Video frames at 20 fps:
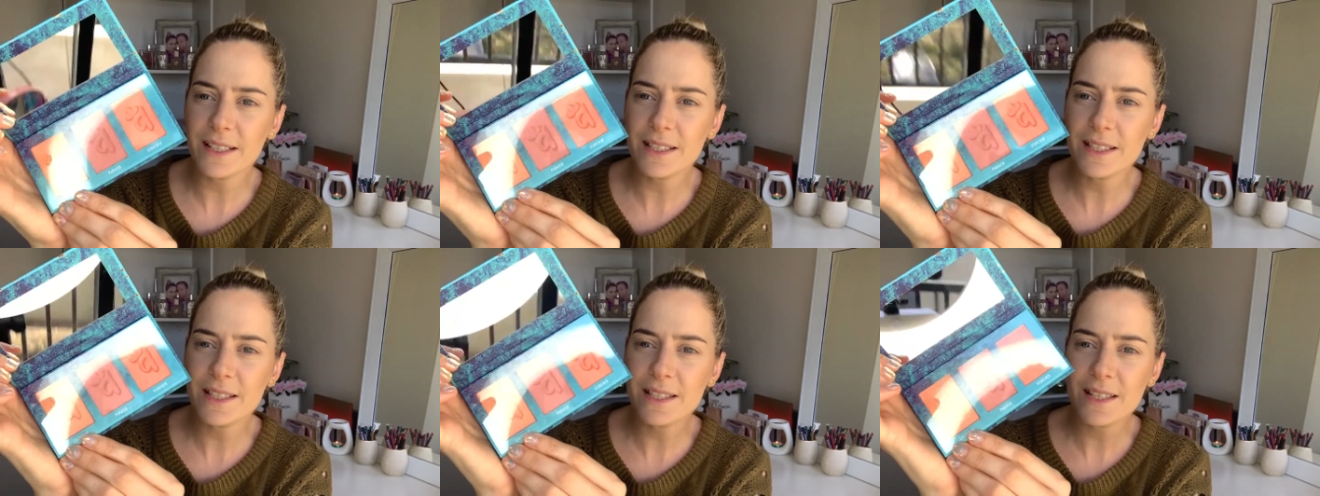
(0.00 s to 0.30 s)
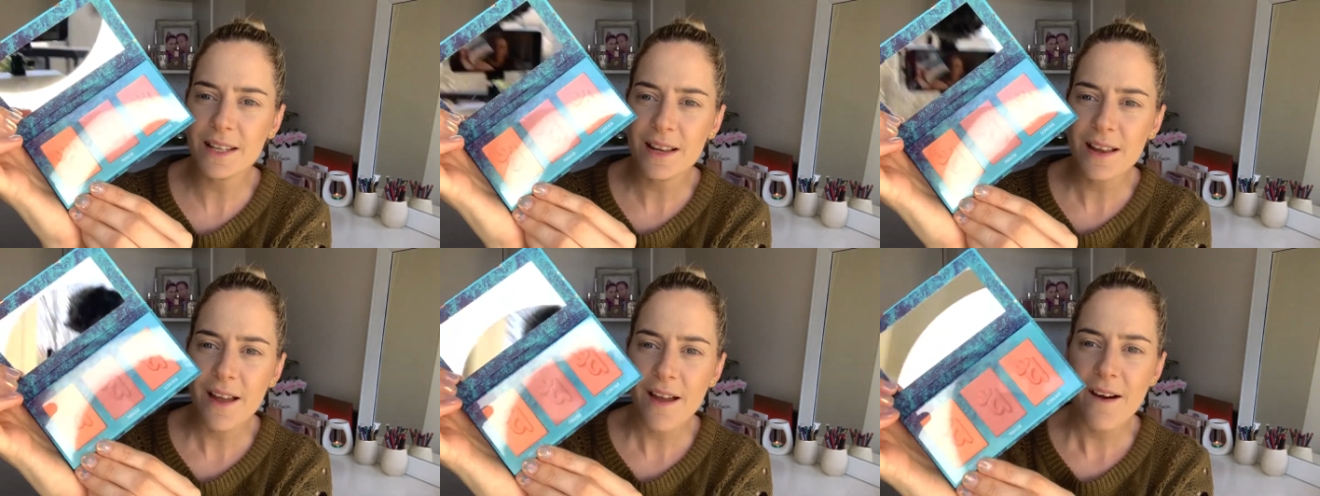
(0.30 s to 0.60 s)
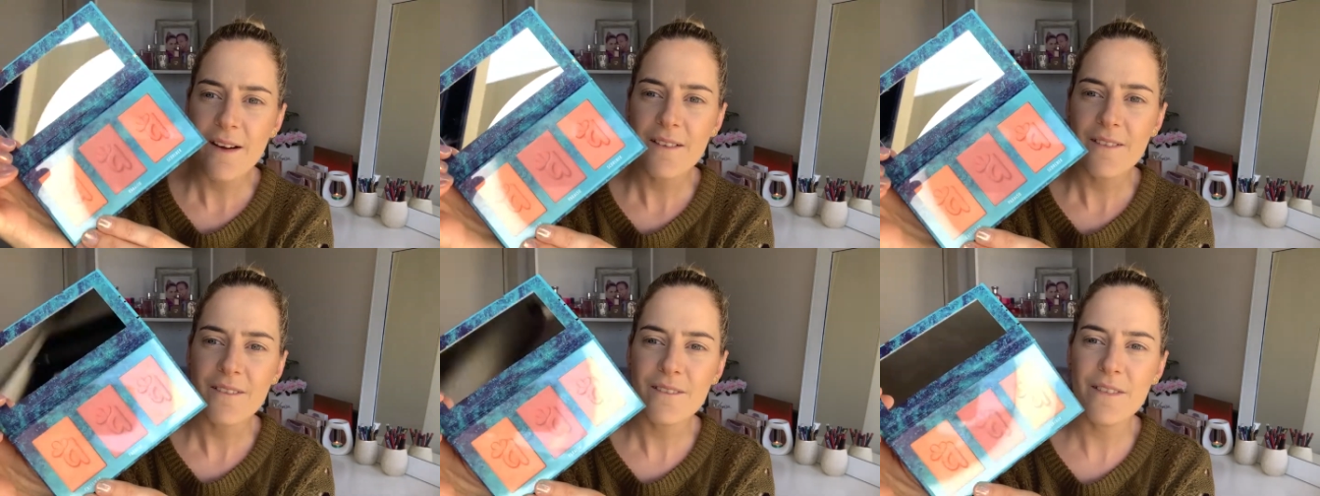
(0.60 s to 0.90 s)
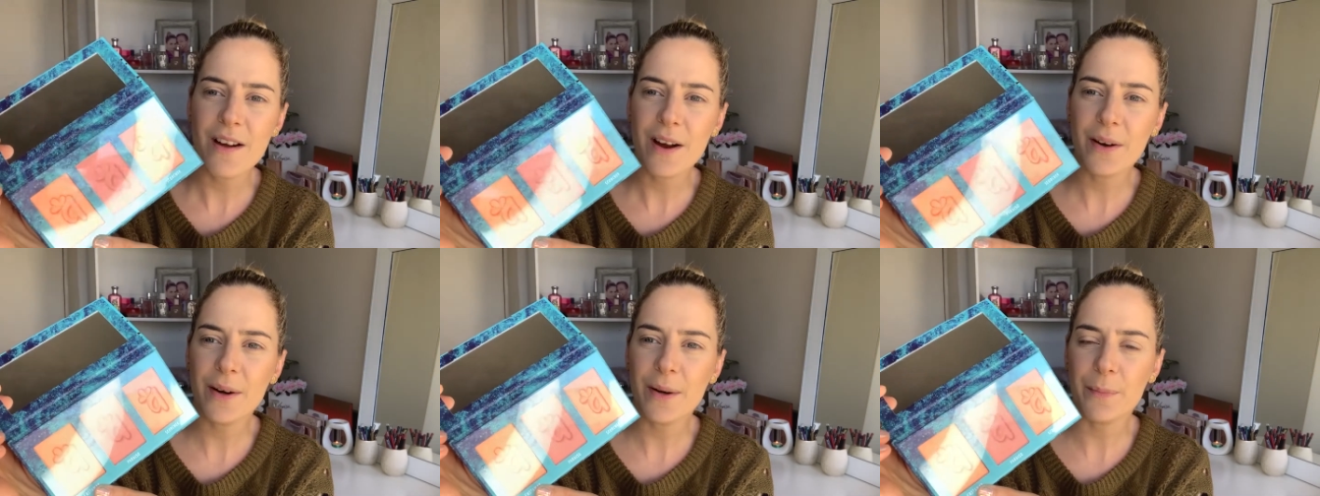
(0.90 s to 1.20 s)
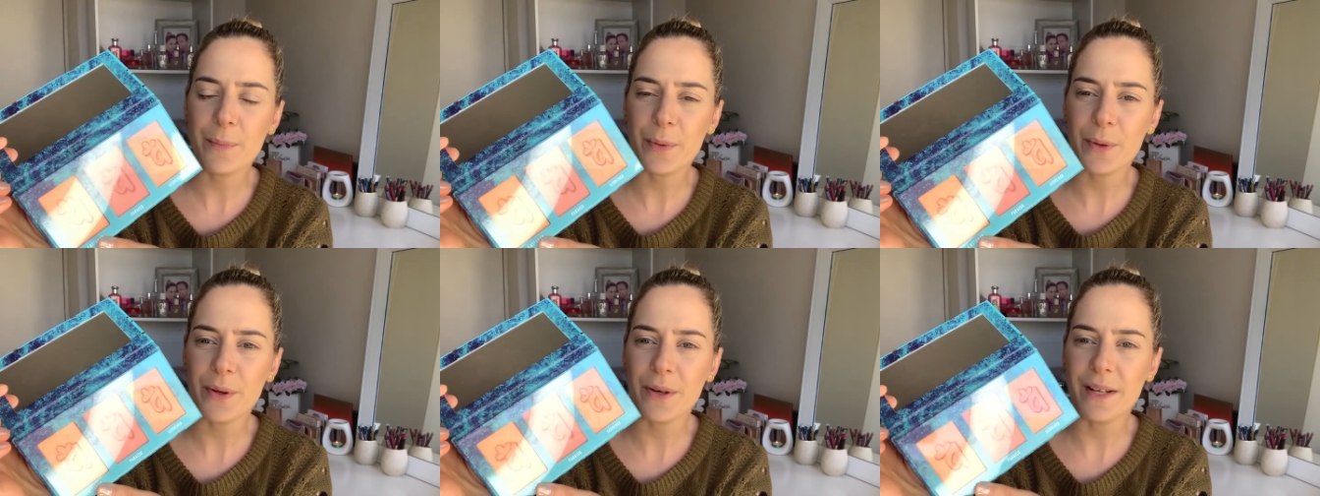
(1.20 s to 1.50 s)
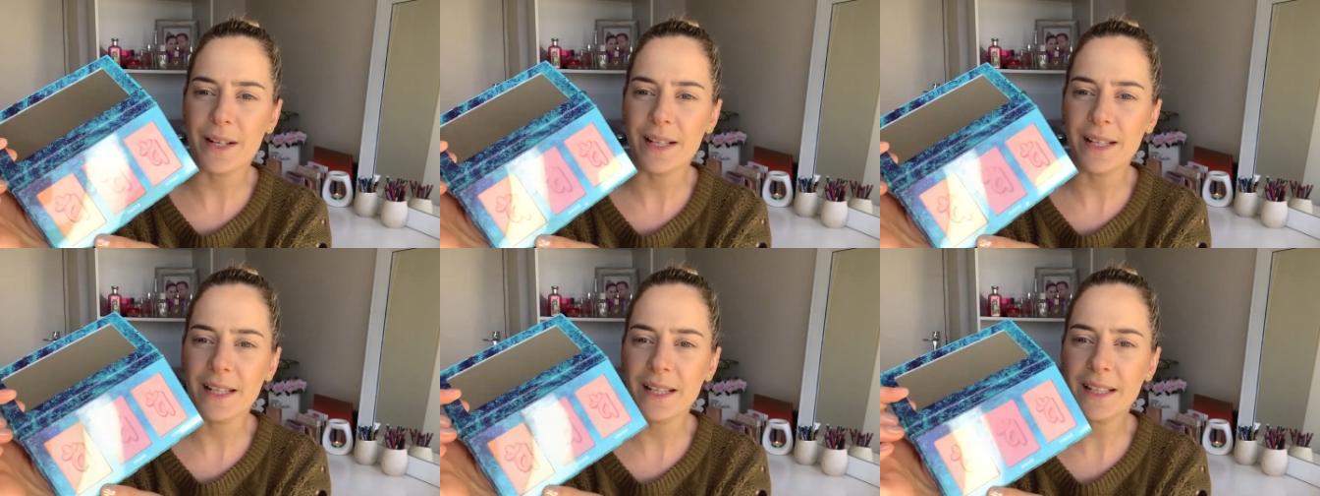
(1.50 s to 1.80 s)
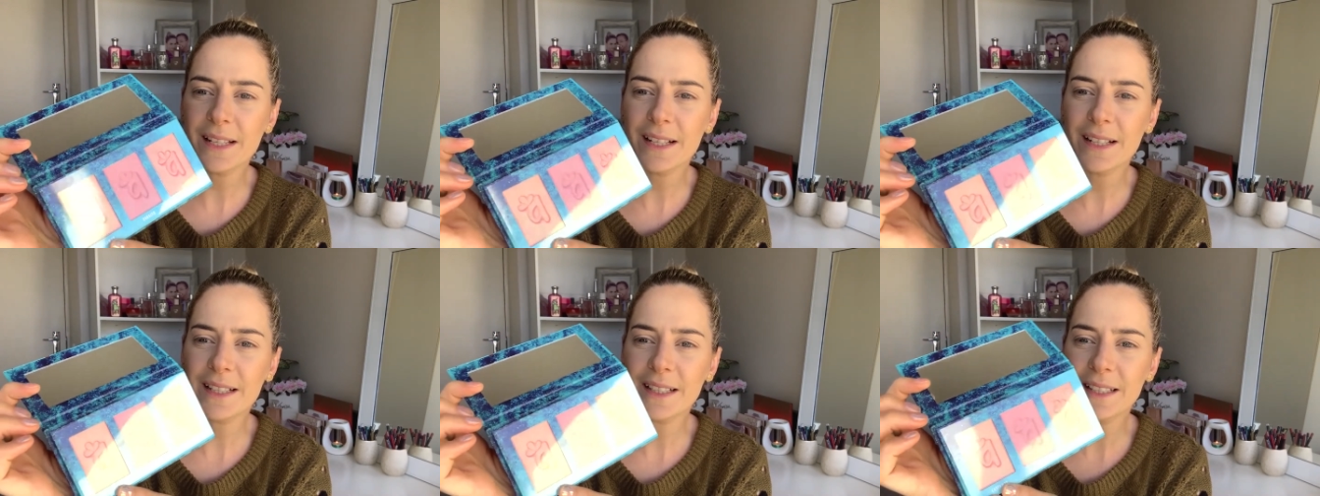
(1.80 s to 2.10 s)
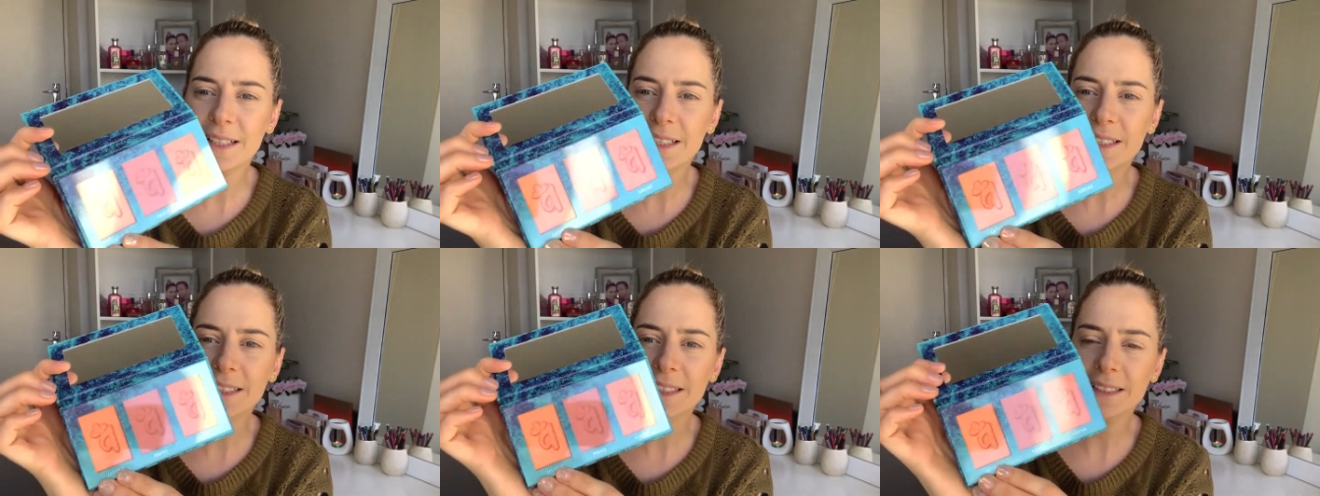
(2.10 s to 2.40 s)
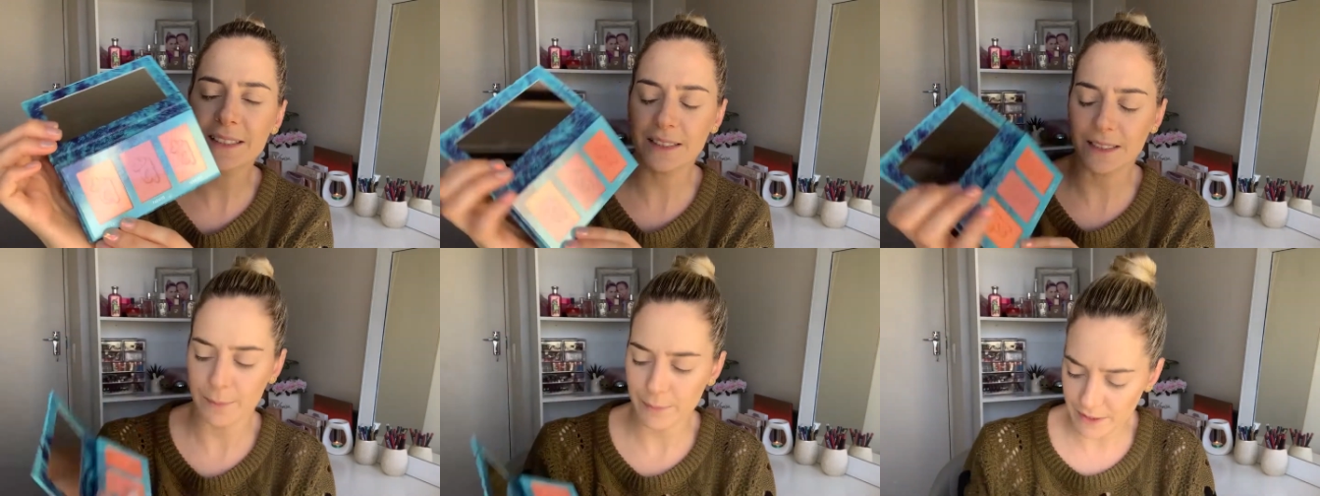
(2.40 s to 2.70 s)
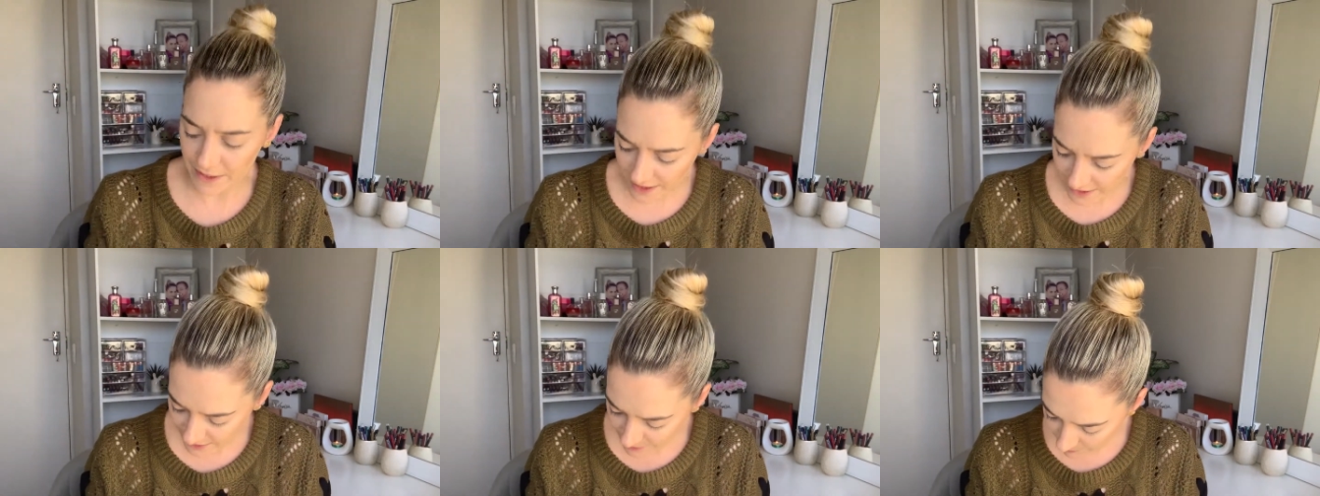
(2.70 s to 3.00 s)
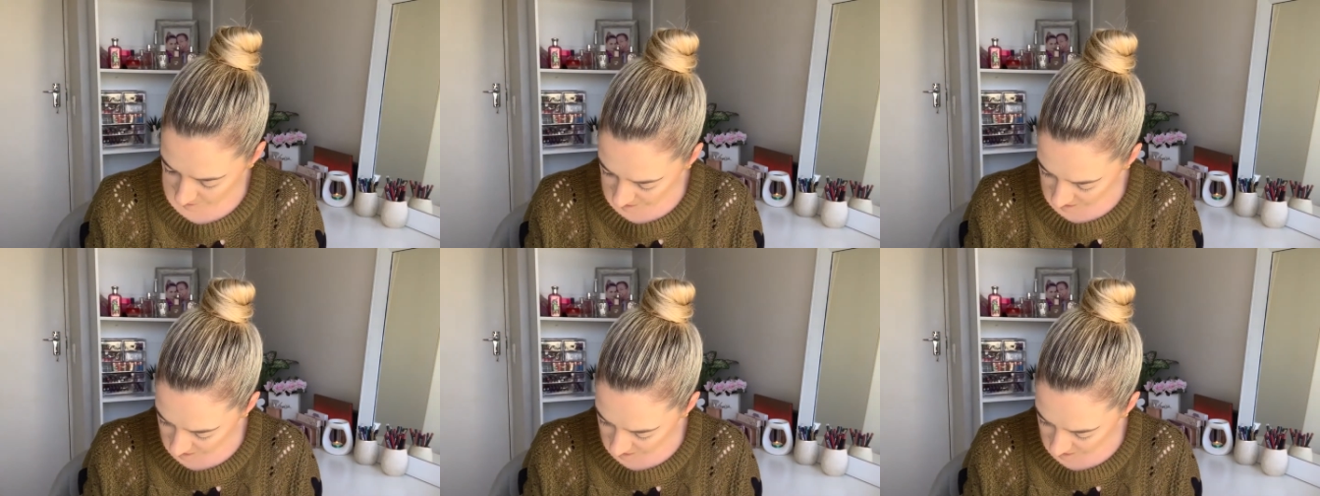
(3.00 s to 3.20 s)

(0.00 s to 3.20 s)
It's very pretty, guys. Let me take the